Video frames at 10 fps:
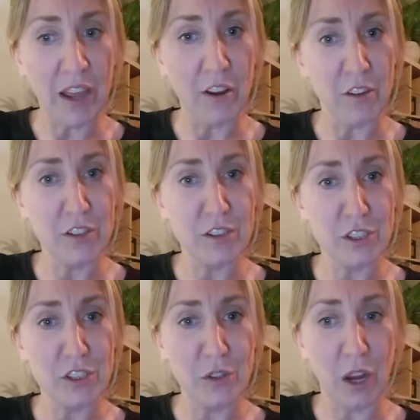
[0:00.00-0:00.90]
others to
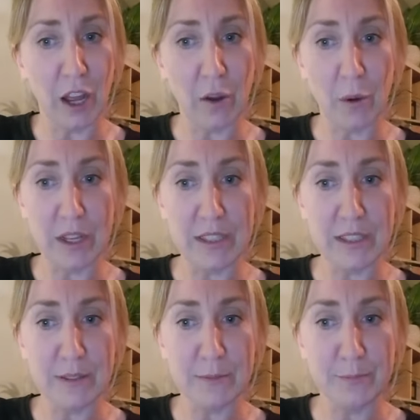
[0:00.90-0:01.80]
do
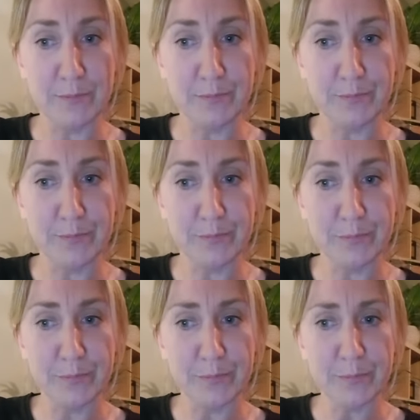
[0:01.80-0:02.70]
likewise.
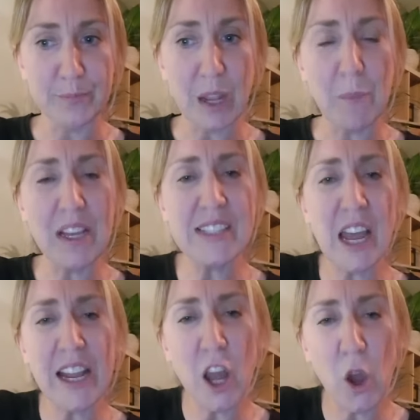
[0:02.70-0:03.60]
Because
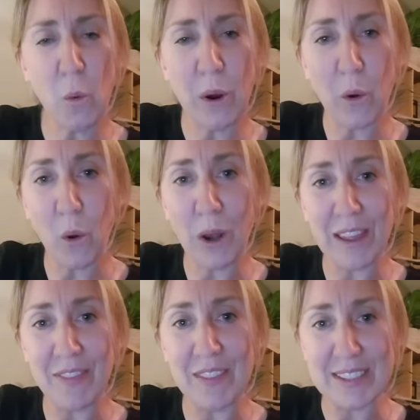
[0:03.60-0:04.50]
I know we are all
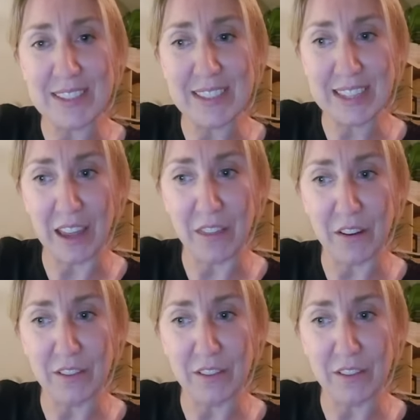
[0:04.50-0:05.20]
in this together.